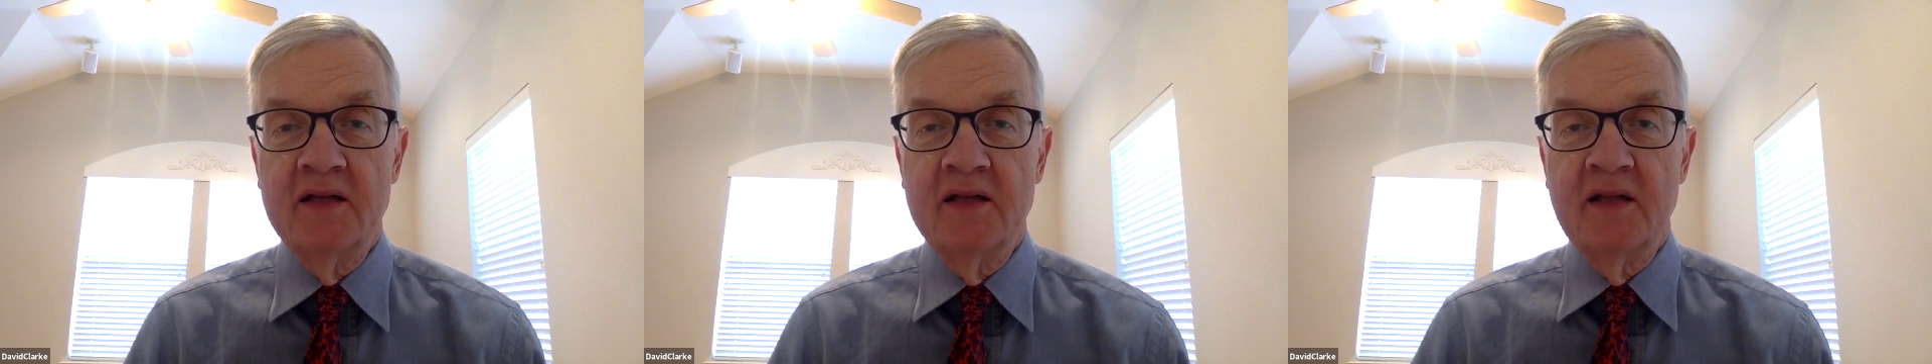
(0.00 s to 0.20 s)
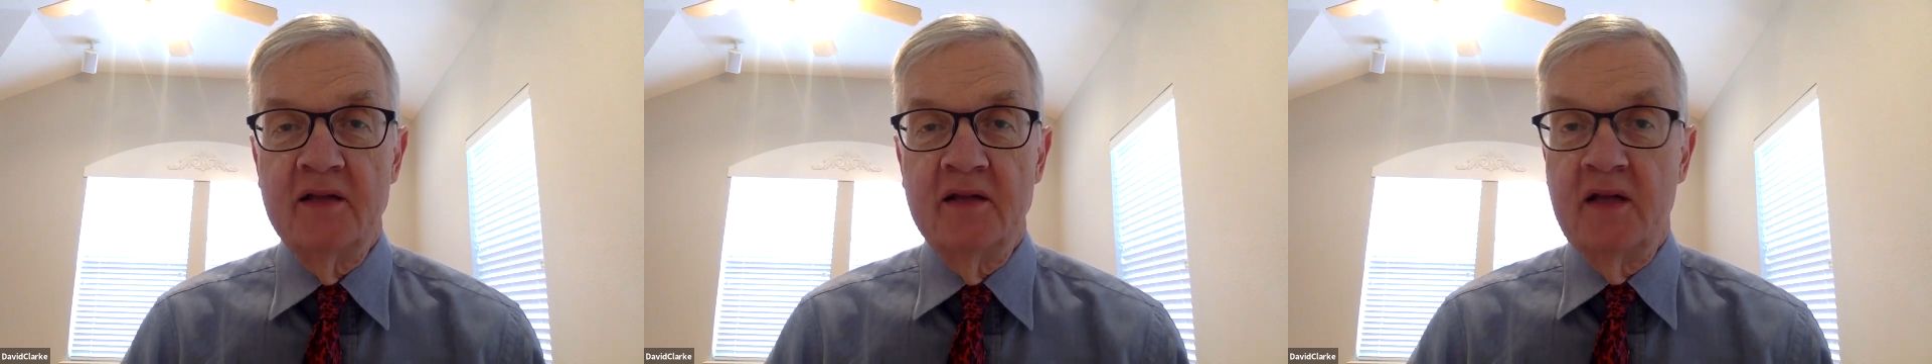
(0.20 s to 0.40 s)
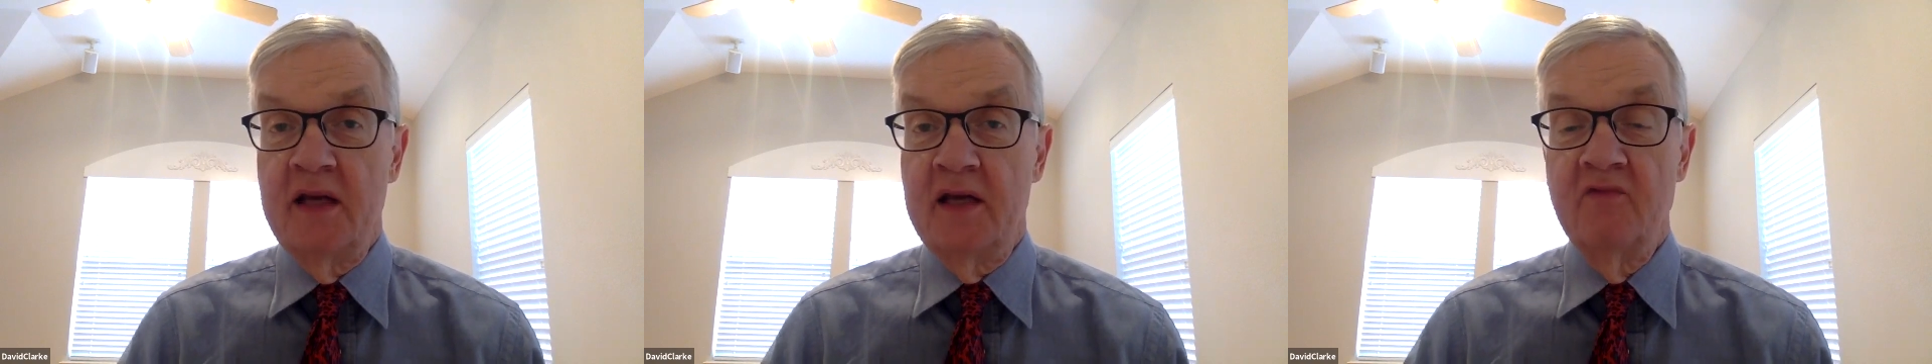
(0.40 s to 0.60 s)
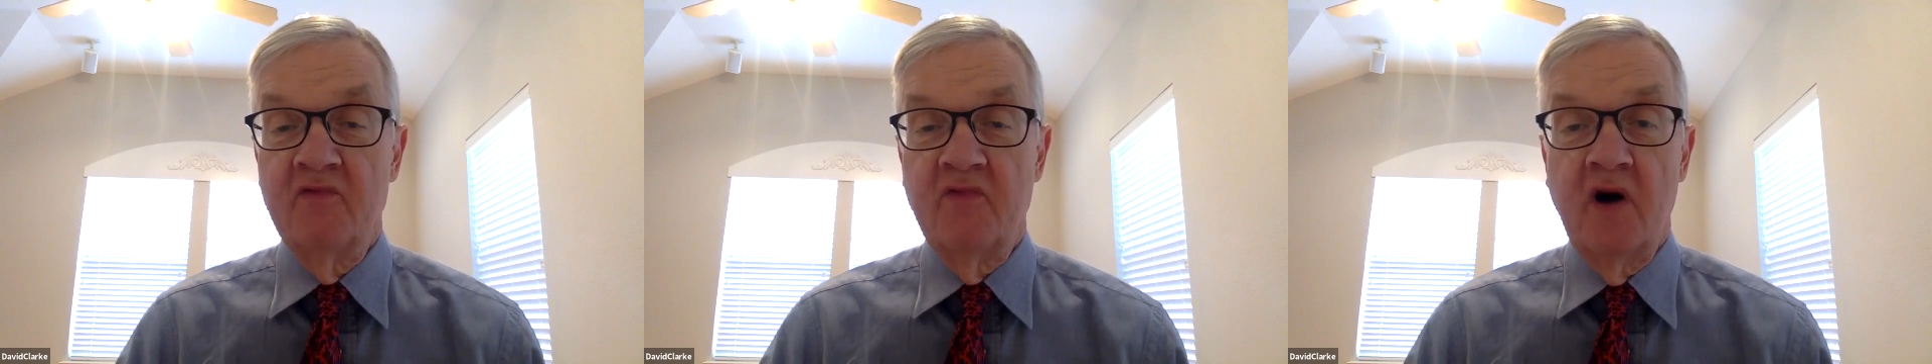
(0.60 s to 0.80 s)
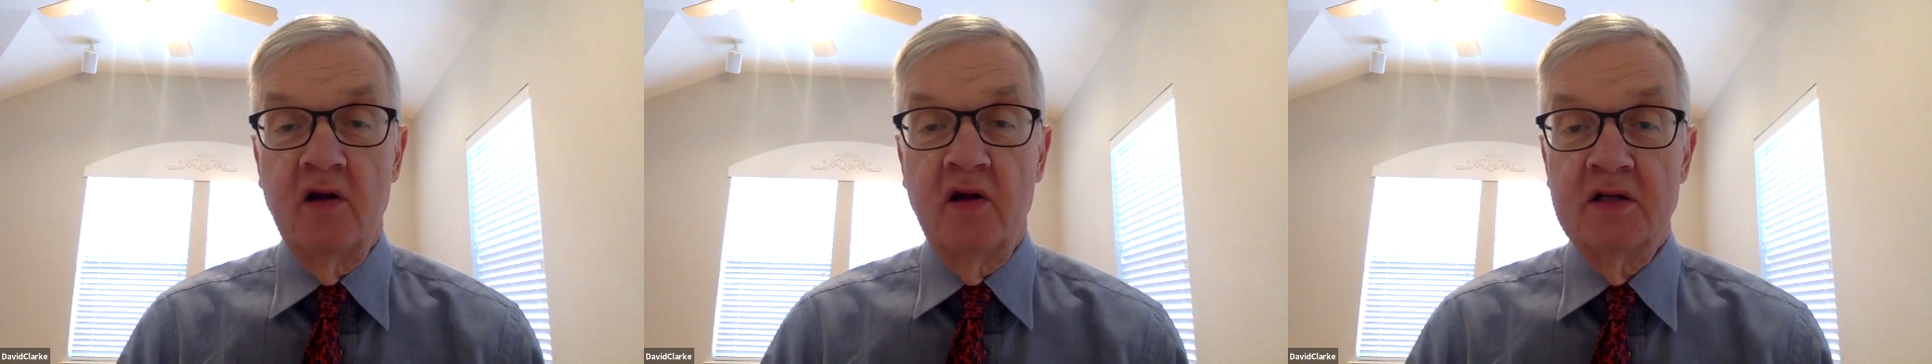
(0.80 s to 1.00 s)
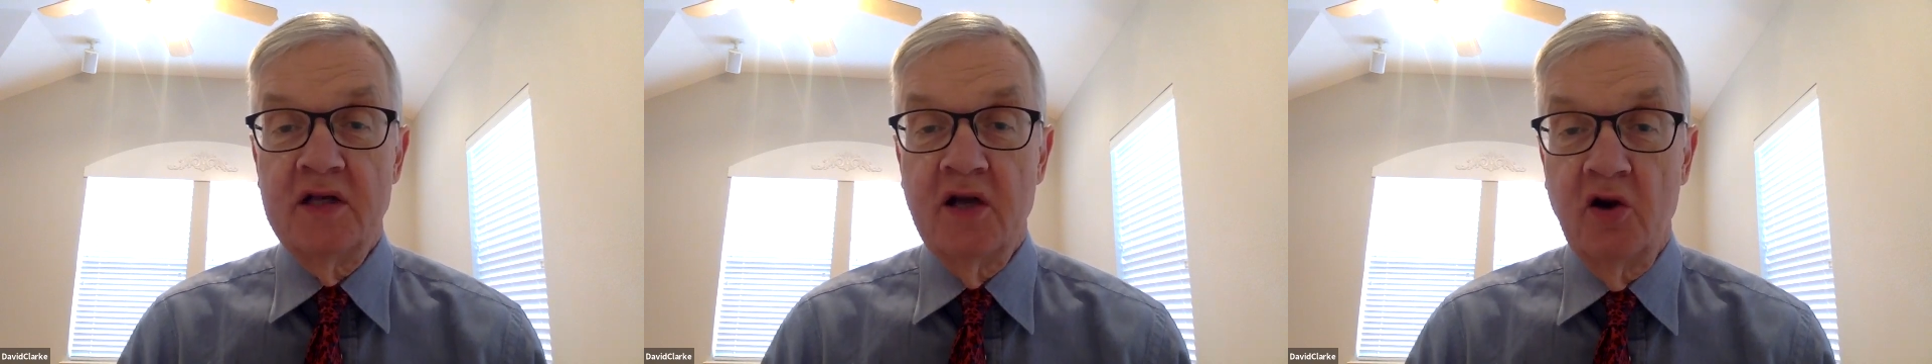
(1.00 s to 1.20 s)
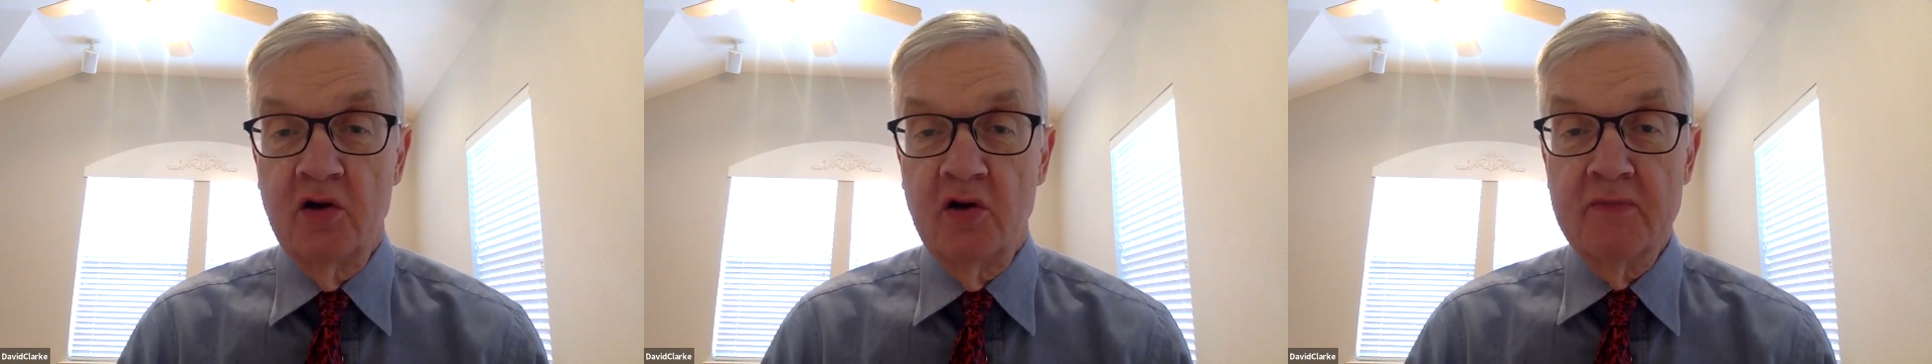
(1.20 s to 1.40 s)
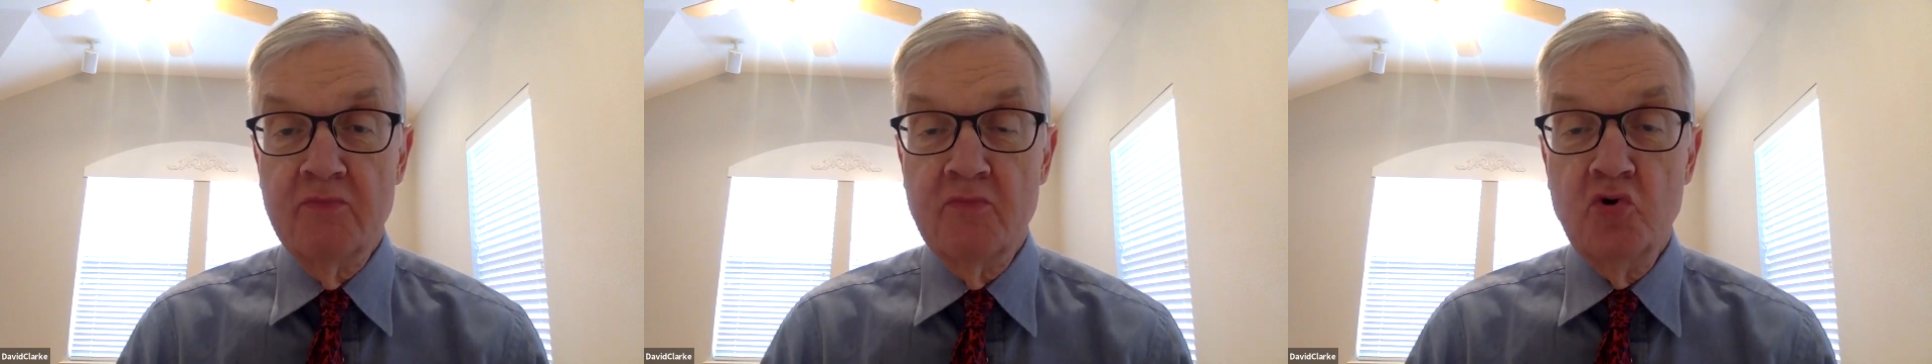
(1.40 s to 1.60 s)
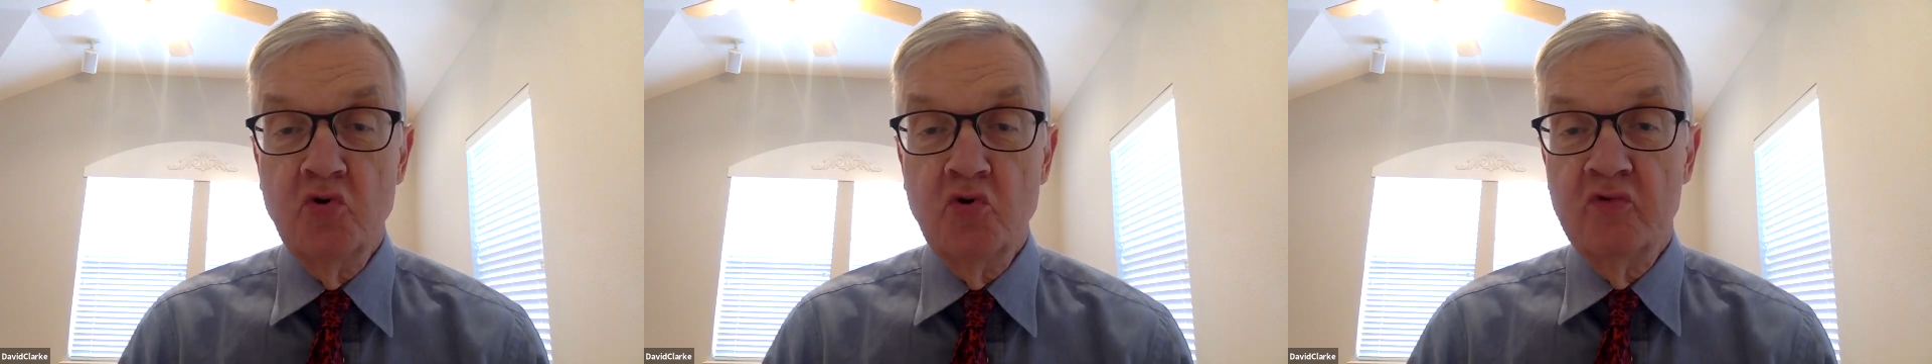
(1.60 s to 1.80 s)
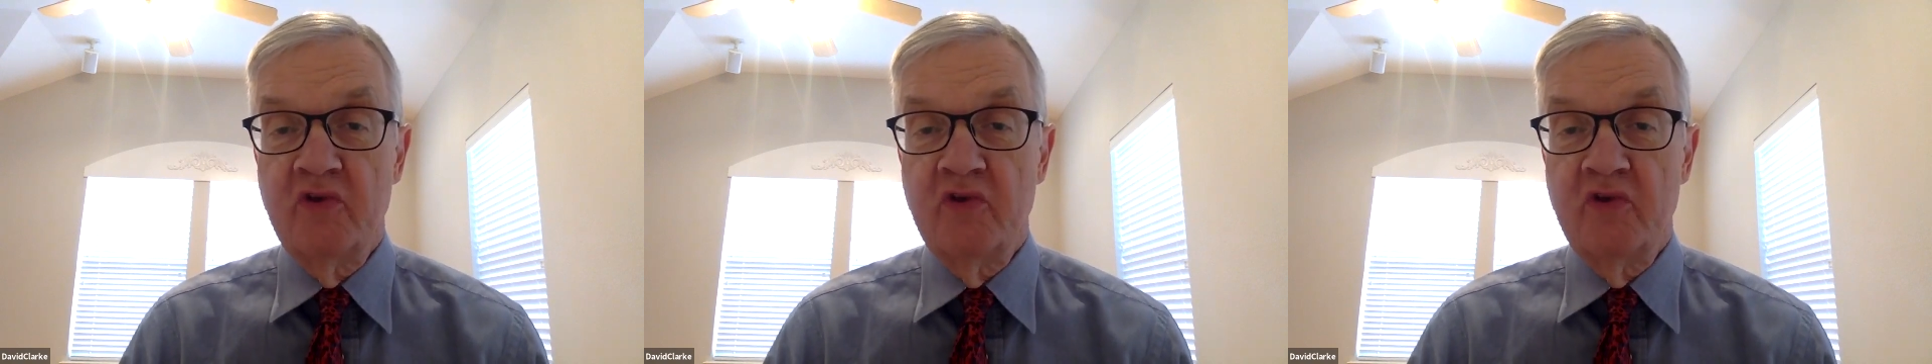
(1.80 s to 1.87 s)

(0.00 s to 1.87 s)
that they can voluntarily move,